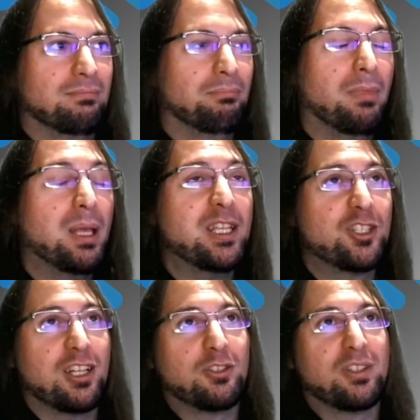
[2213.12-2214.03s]
Maybe
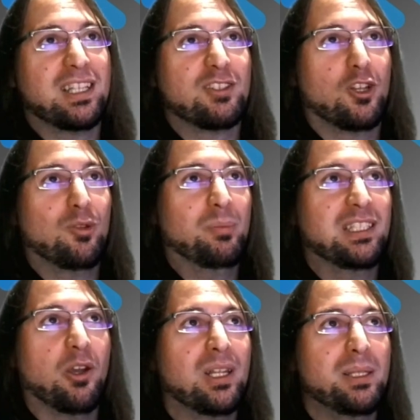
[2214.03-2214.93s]
Charles Hoskinson will be
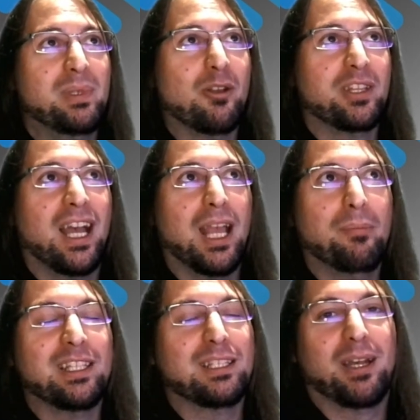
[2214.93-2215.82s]
the only billionaire I
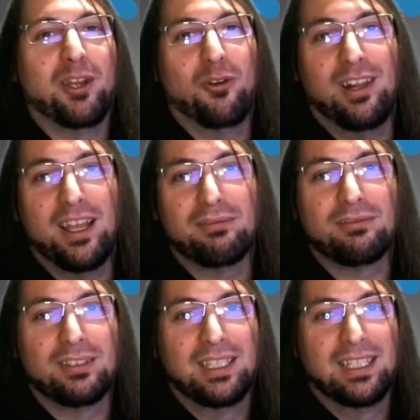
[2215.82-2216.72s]
meet in my whole life.
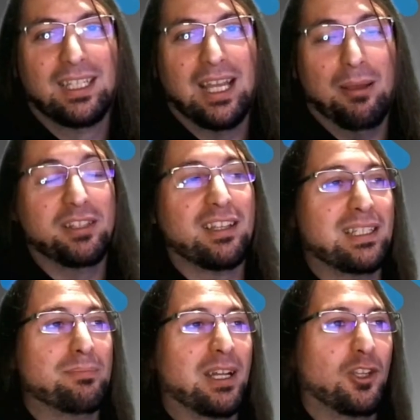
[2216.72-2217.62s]
I mean, does
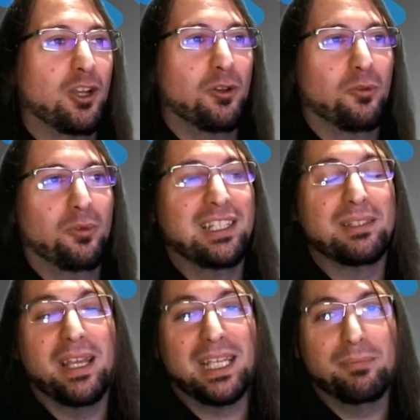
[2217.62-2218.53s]
it matter? Will it
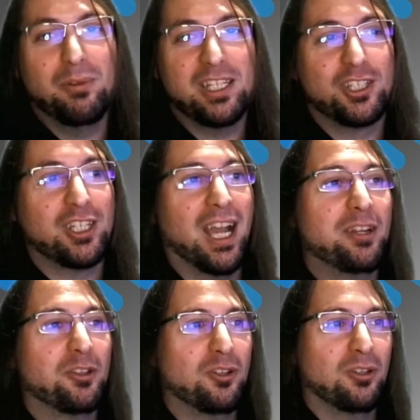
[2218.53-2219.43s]
make me rich? I
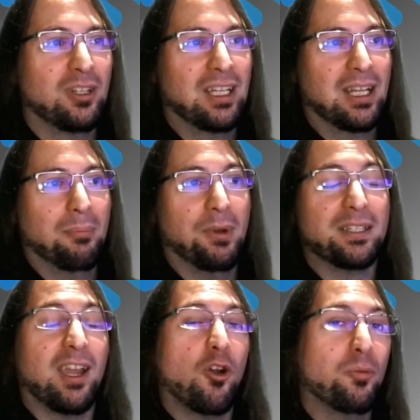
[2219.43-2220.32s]
don't know.
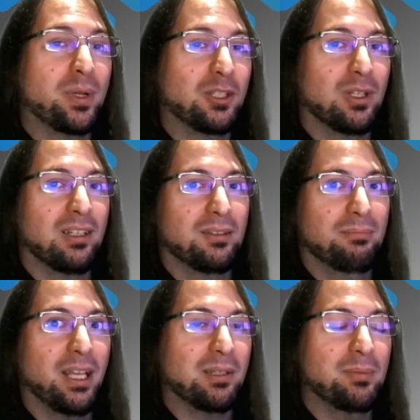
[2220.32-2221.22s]
But I hope it will
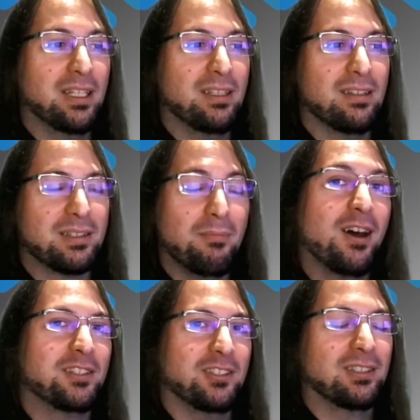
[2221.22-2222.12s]
make me
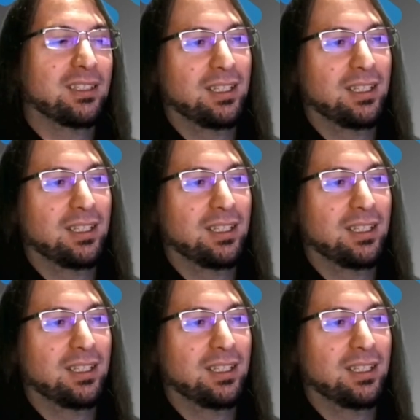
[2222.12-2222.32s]
smarter.